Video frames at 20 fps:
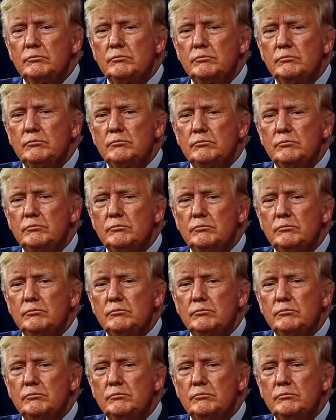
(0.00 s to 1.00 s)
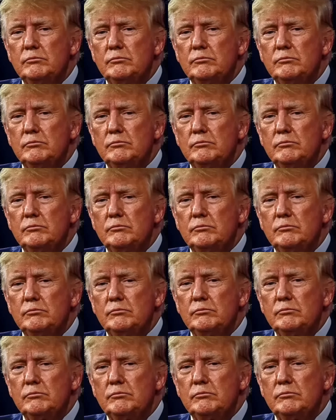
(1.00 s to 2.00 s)

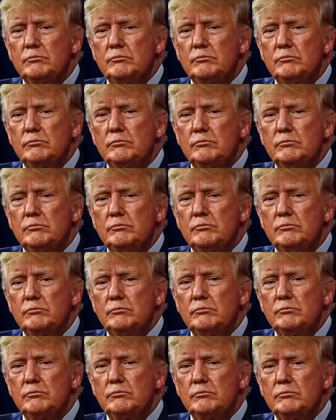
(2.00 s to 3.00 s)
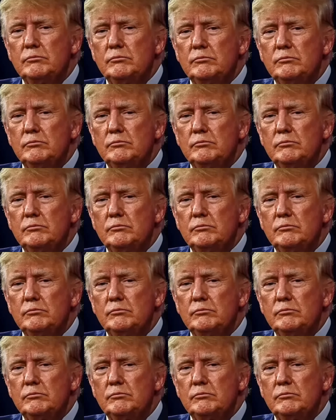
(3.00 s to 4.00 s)

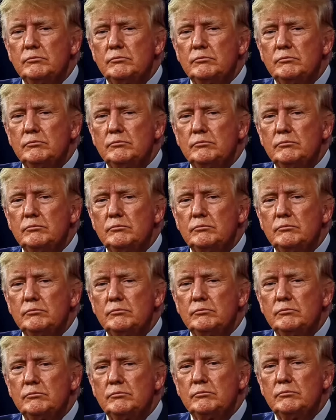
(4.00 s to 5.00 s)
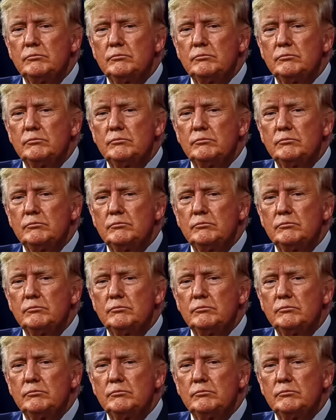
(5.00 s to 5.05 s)
(not speaking)